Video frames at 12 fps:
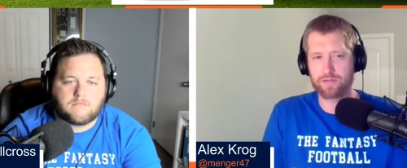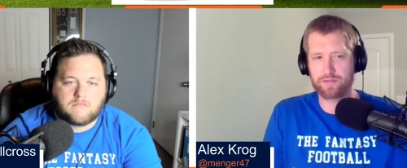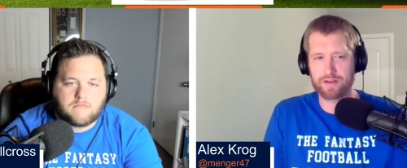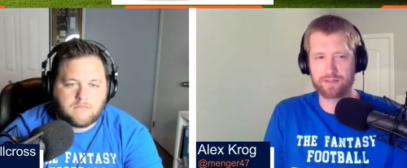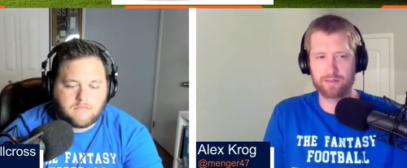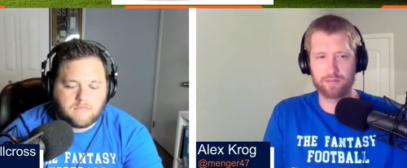
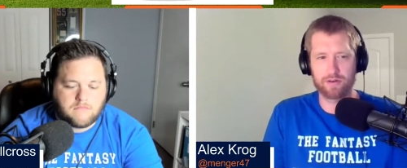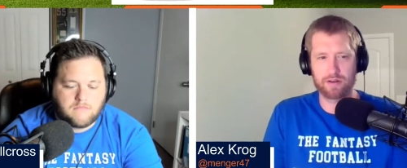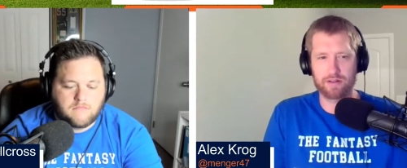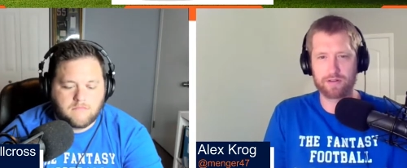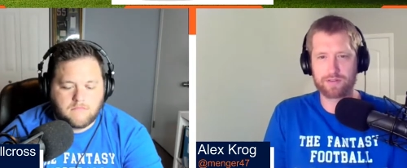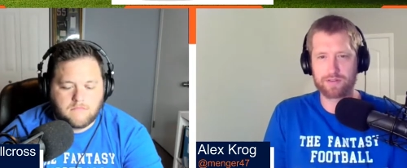
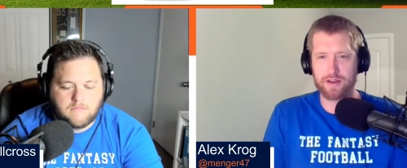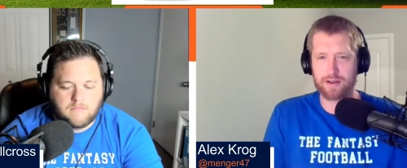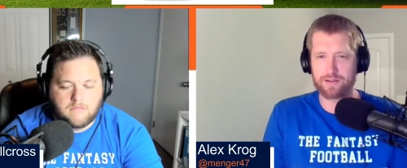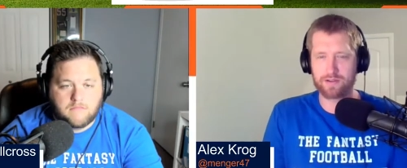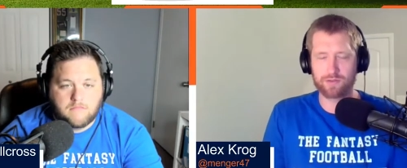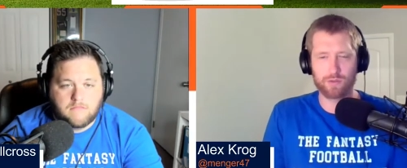Speaker 1: flexibility looks
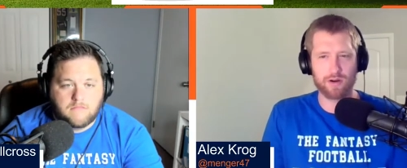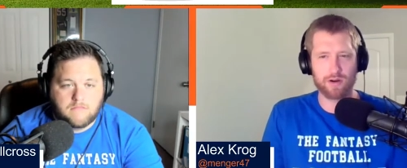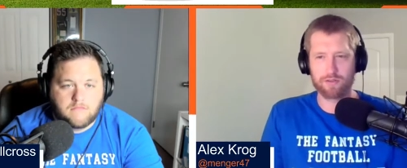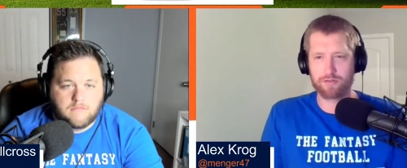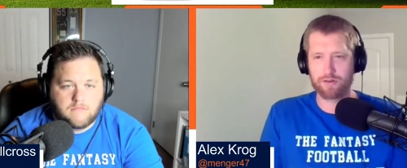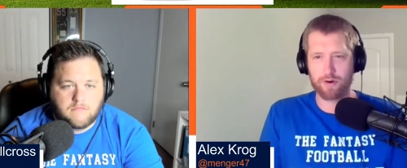like. Just
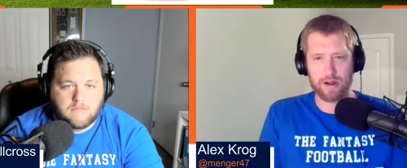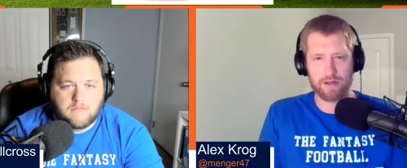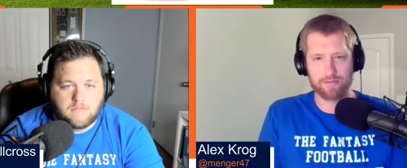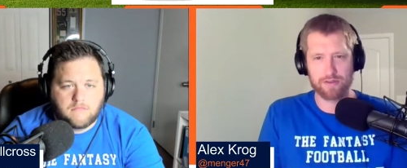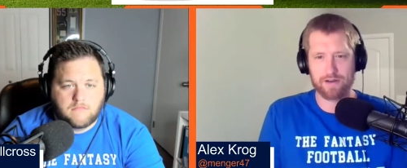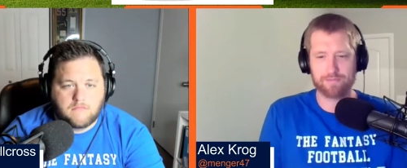wanted to throw it
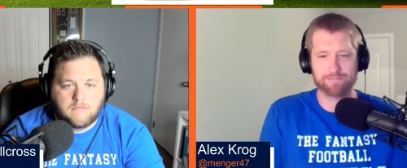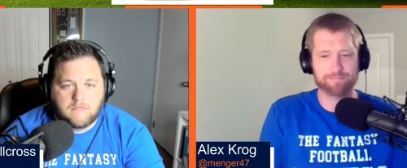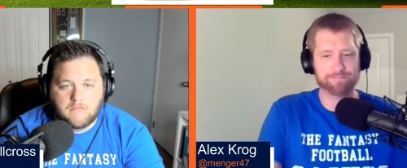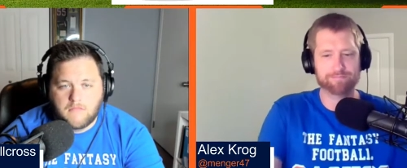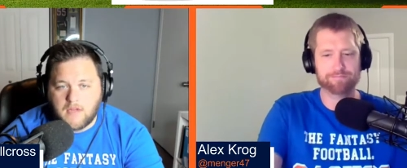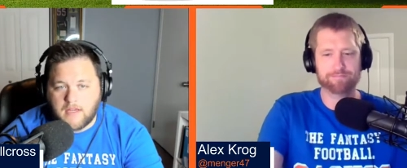out there
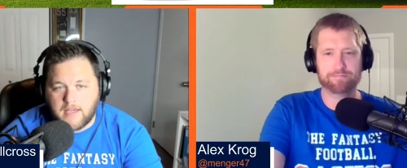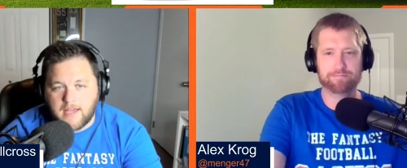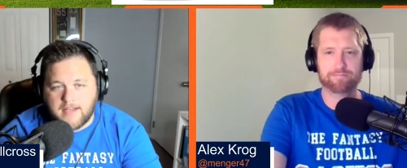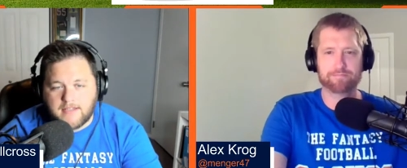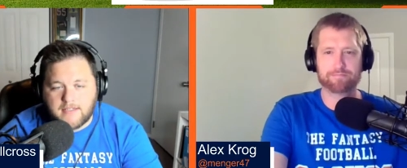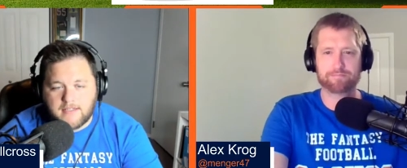in
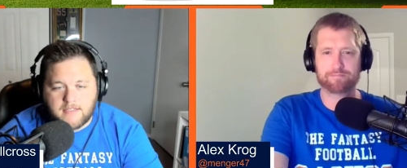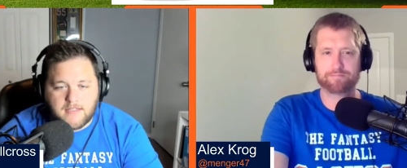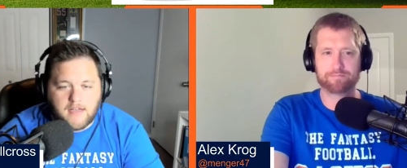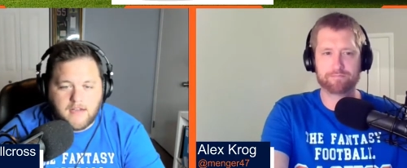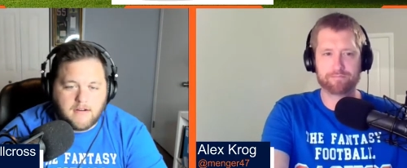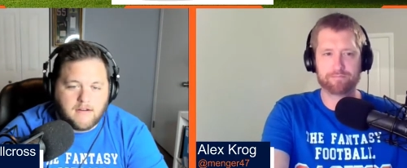case he's
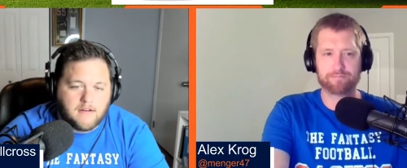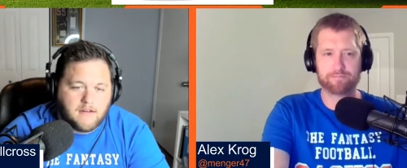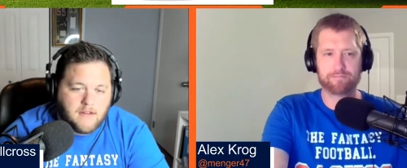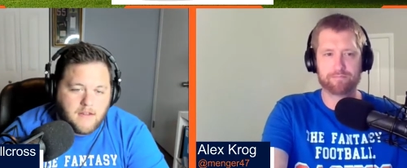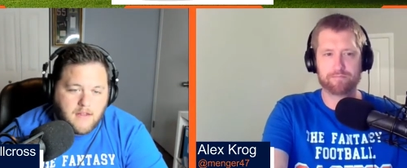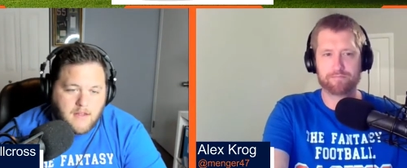there.
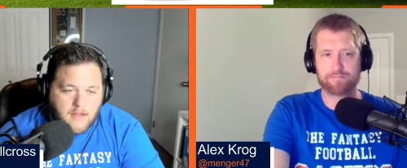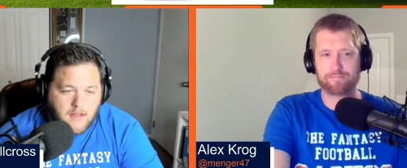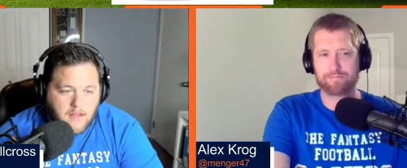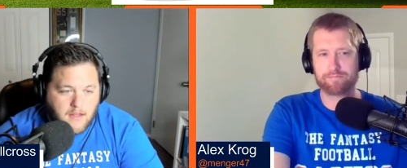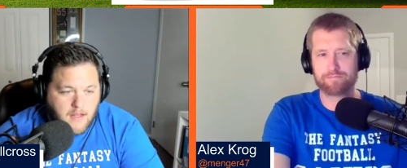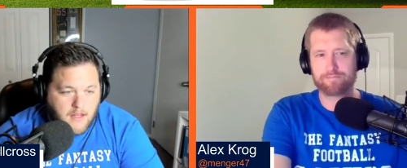
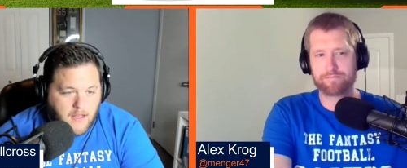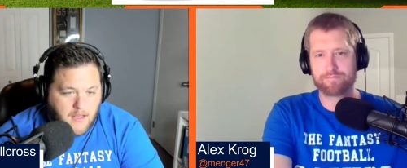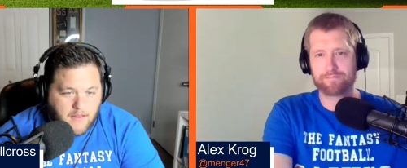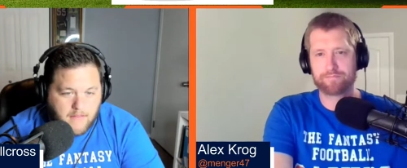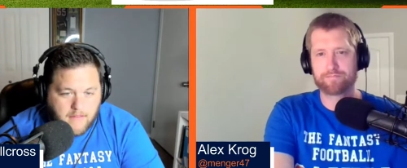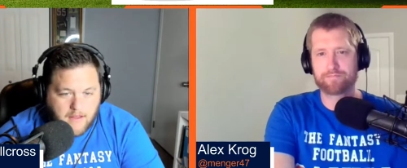
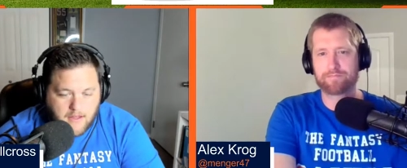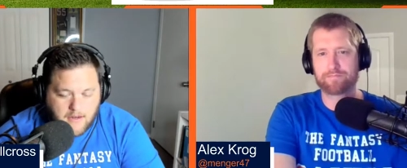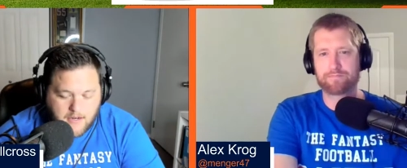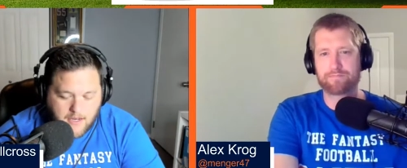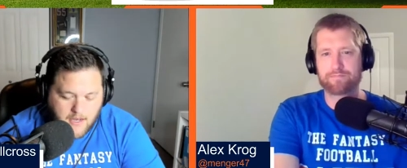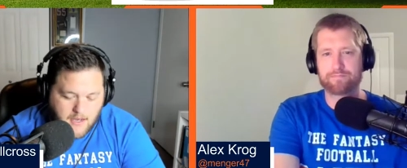And
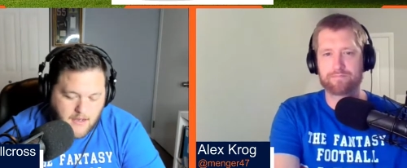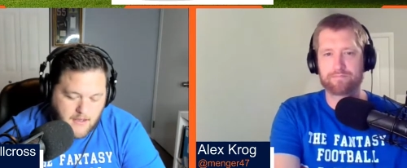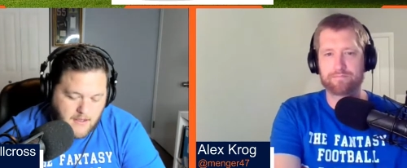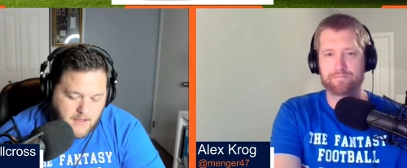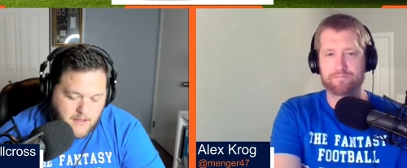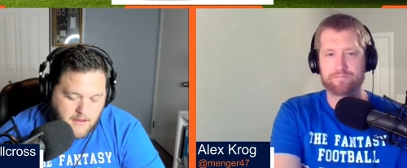then,
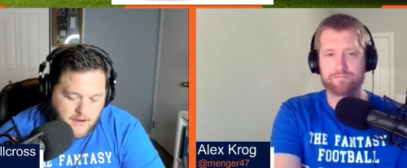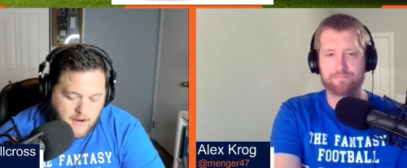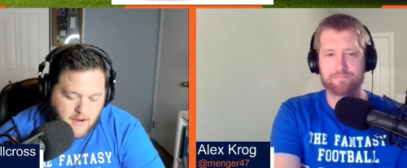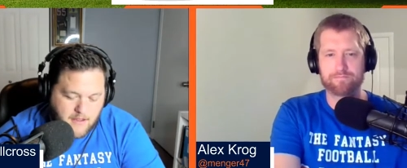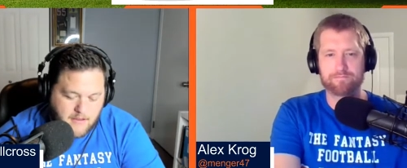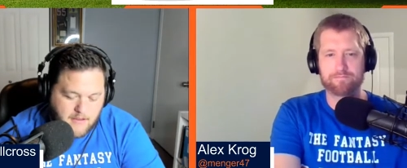
Speaker 2: uh, all
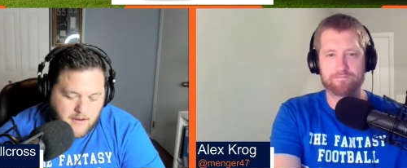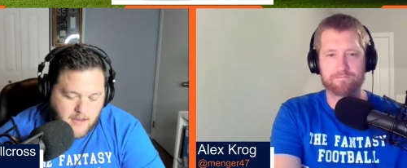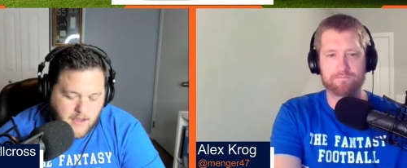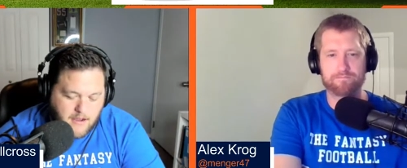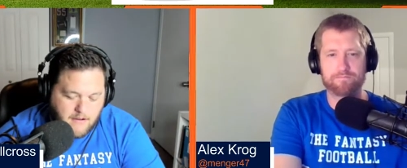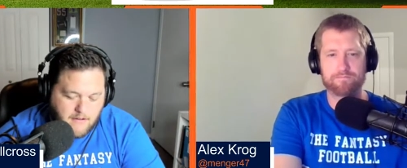right,
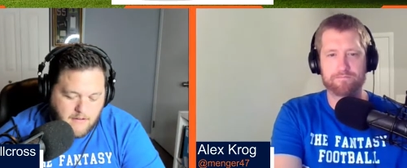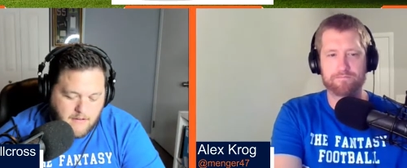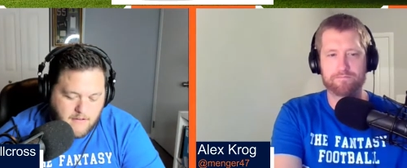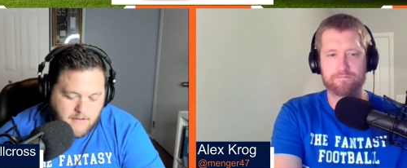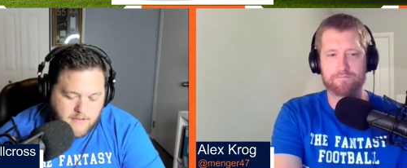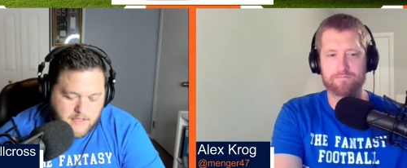now
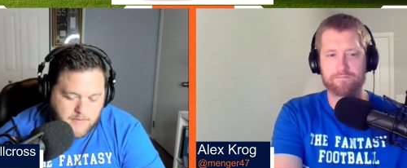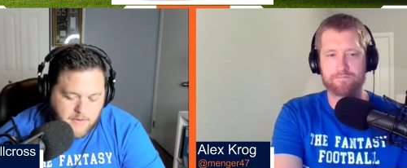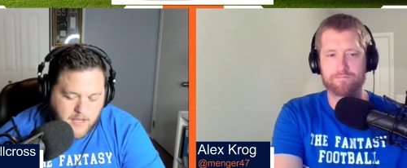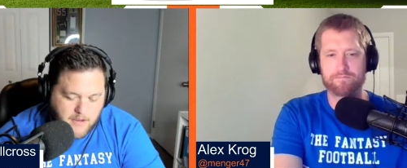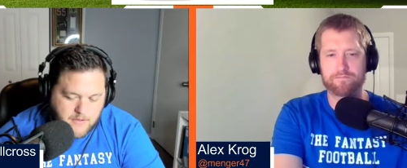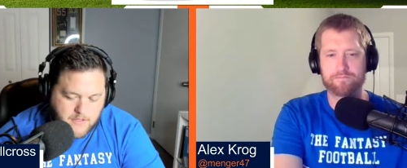
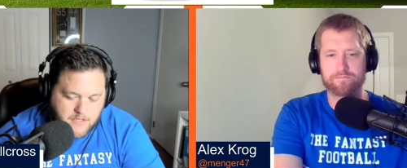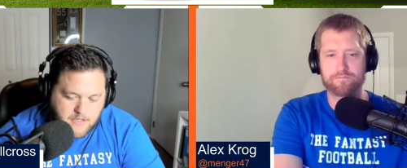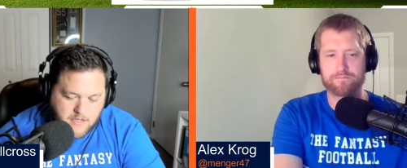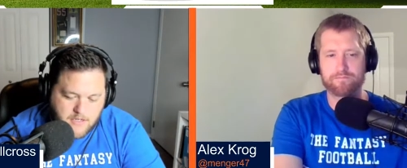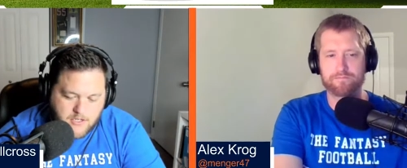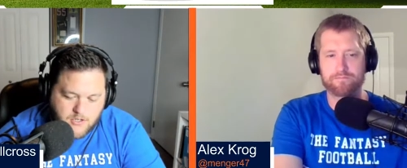somebody I was
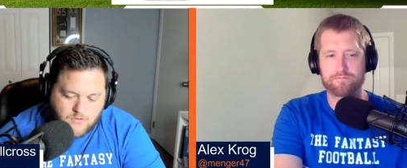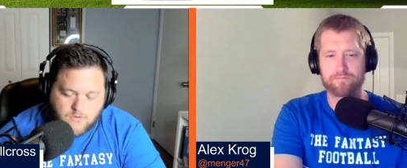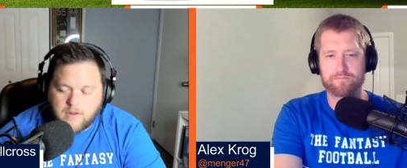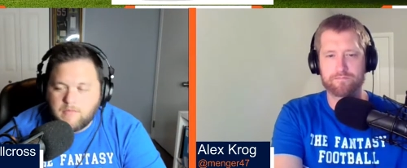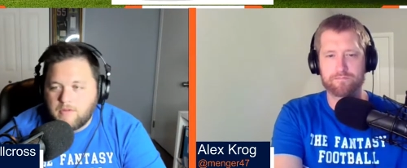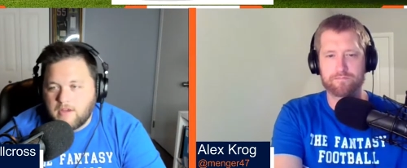
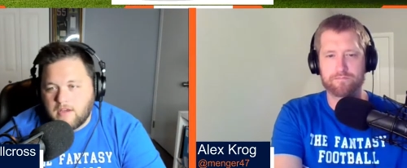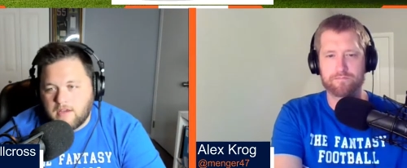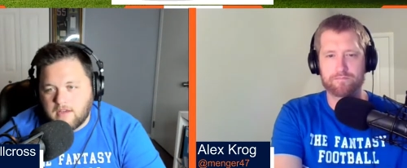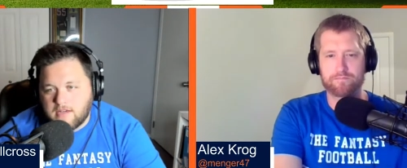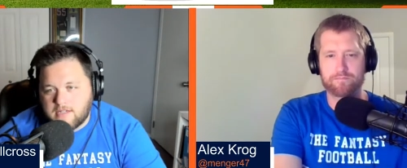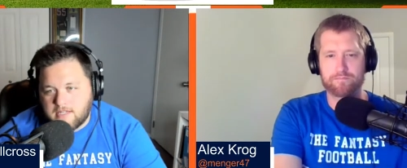
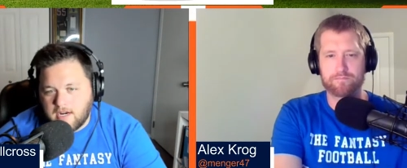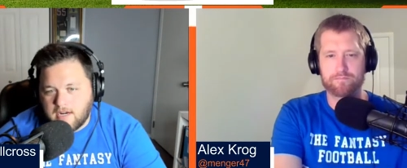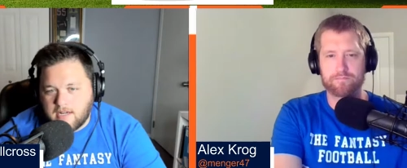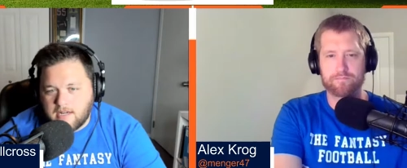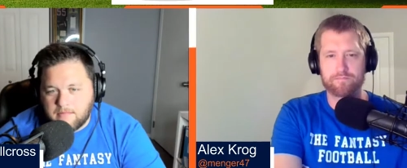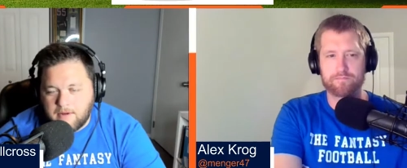extremely
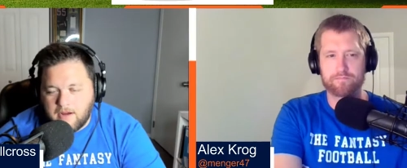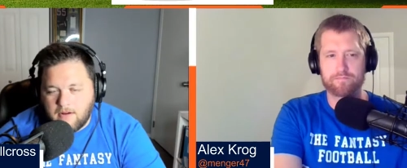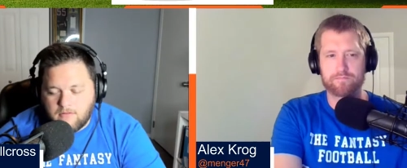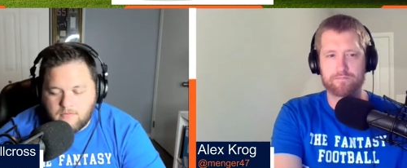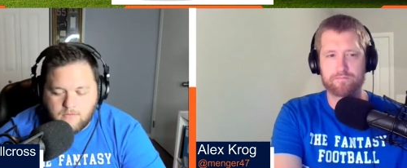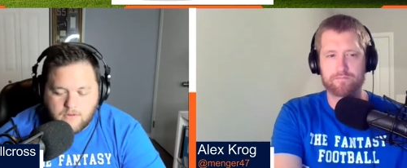excited
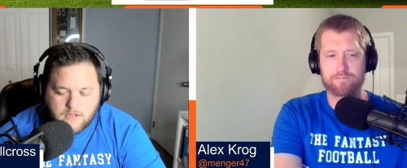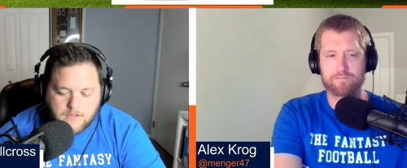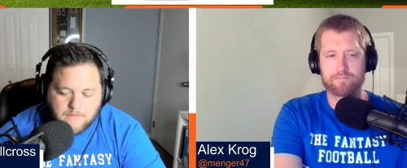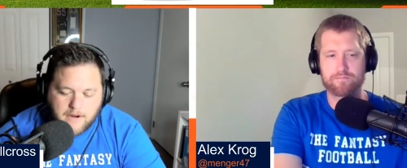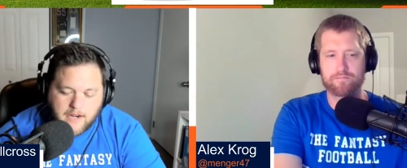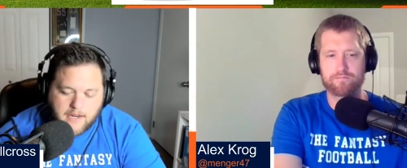about was
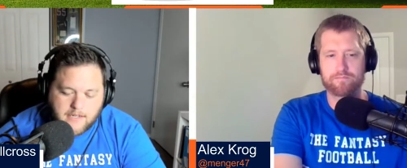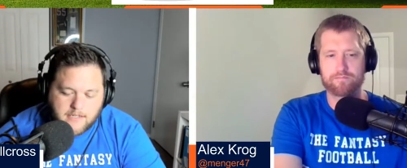ready to